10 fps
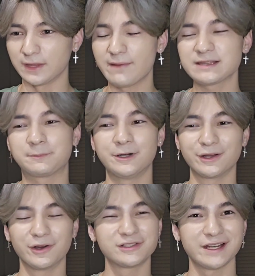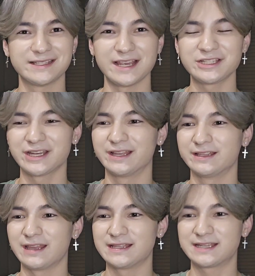That was a pretty cool transition
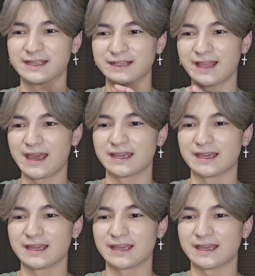into the